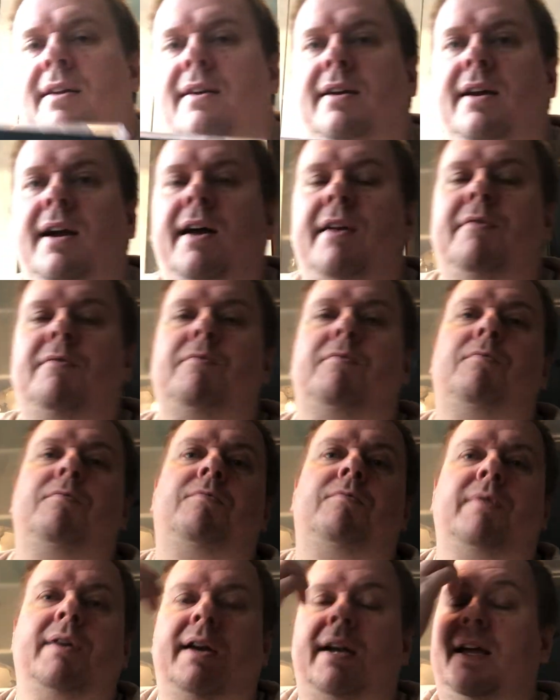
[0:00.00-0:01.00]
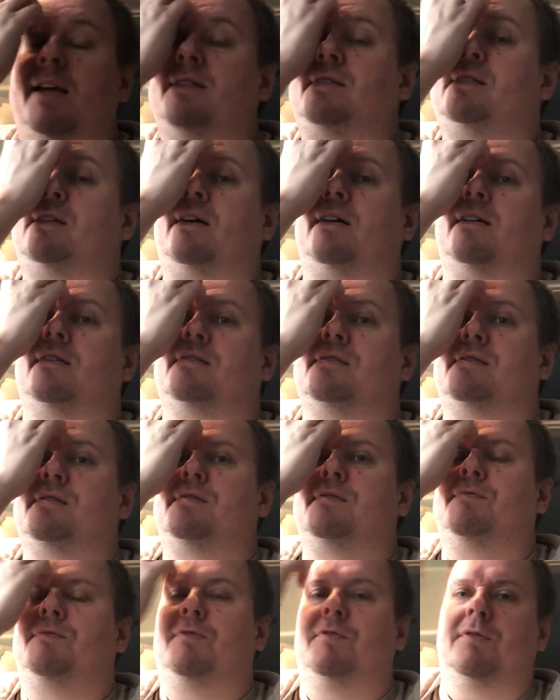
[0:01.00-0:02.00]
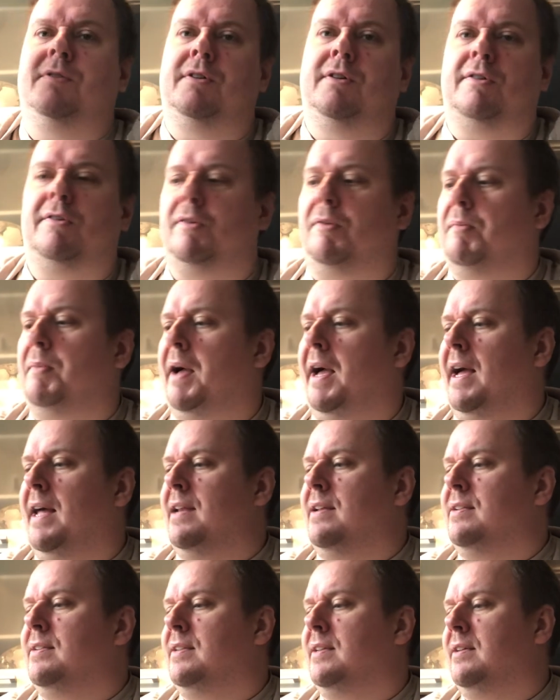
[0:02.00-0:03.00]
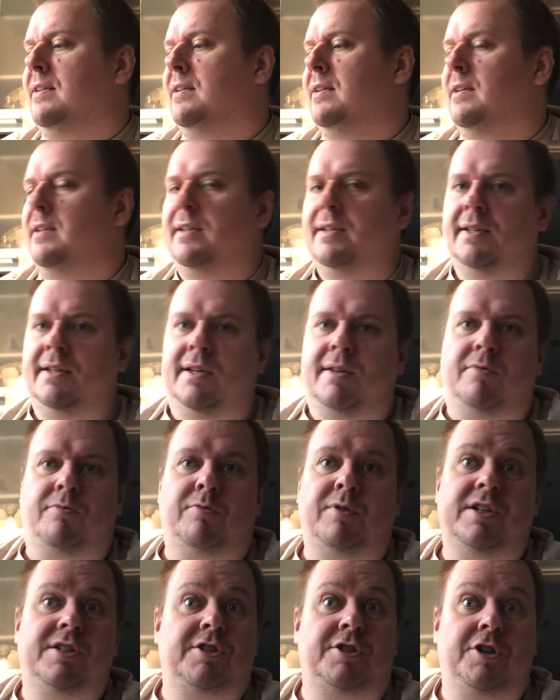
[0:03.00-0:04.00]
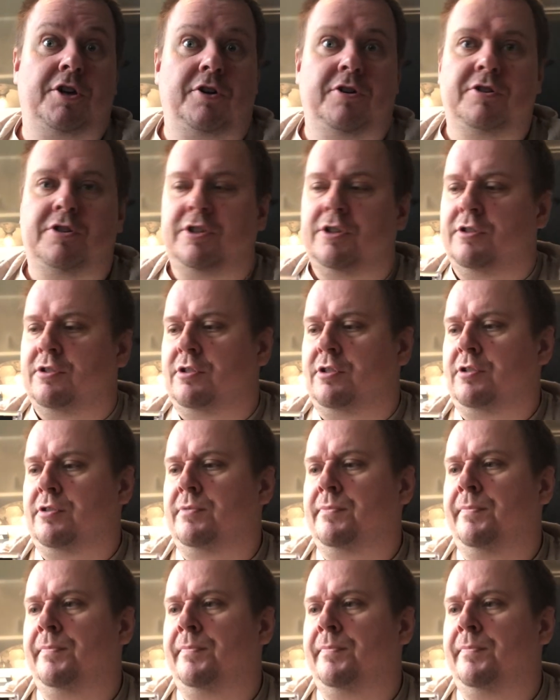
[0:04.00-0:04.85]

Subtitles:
kind of renaissance for the whole band and resurgence.